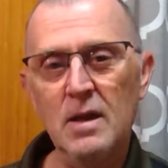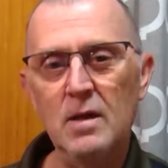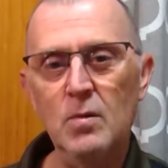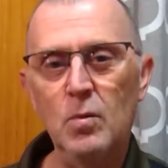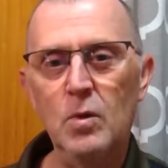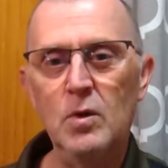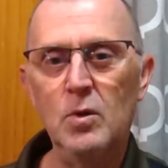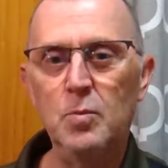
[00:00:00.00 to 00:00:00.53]

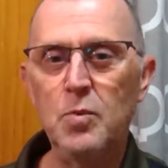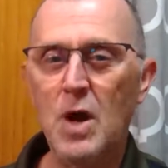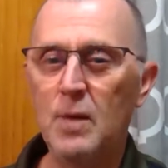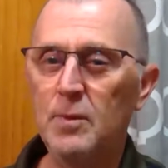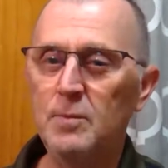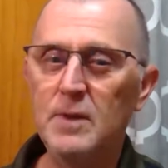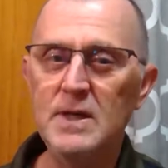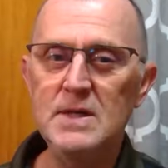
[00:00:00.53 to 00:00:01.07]
it will
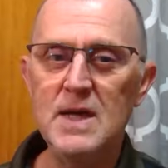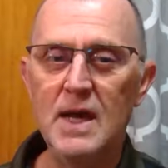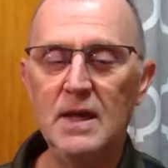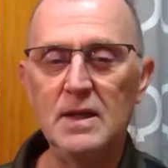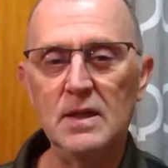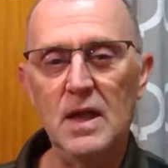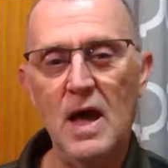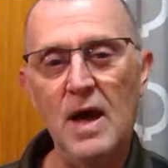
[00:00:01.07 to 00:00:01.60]
probably take
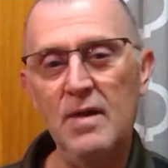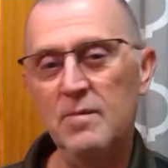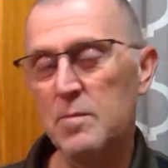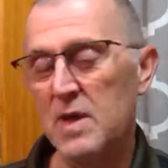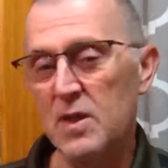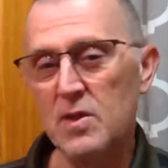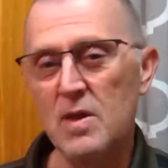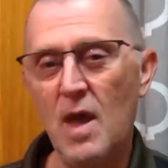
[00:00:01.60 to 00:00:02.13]
a lot of
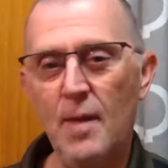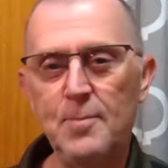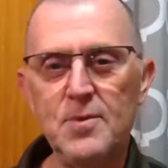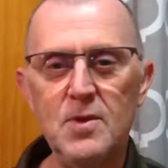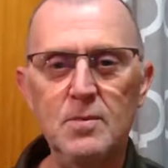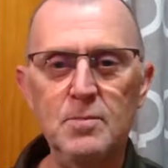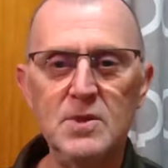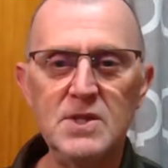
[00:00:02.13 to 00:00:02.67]
missteps
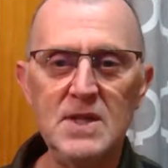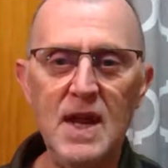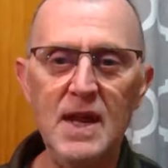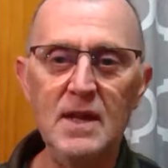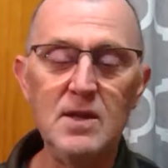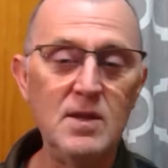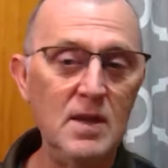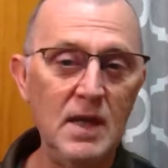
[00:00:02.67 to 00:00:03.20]
and
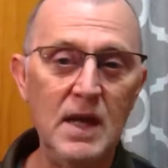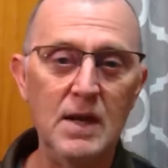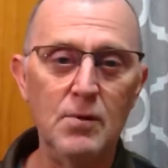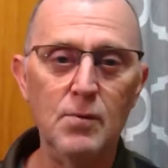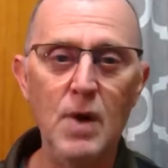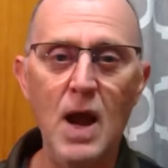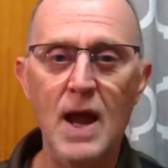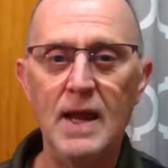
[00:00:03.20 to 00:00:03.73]
mistakes to get it
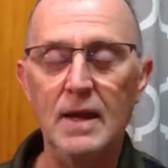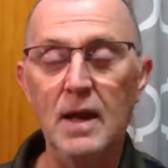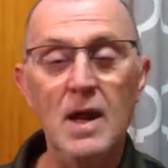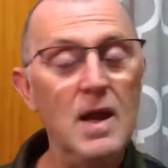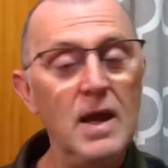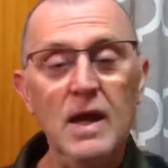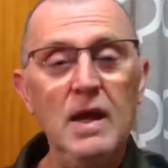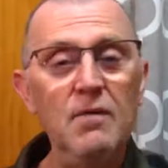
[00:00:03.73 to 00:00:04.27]
right,
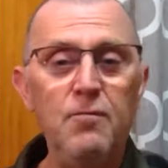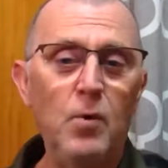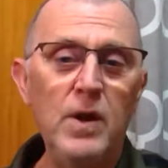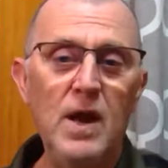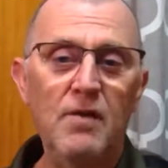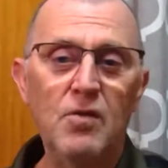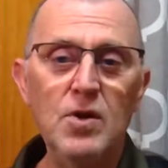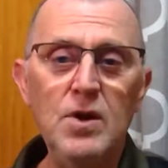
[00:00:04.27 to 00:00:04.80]
if we
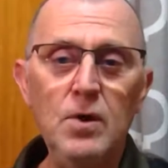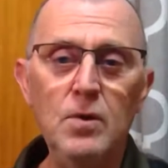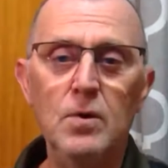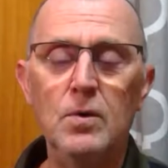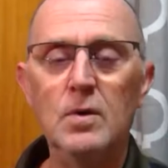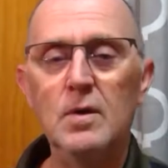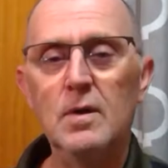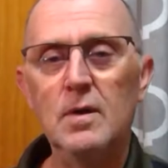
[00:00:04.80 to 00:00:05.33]
ever do.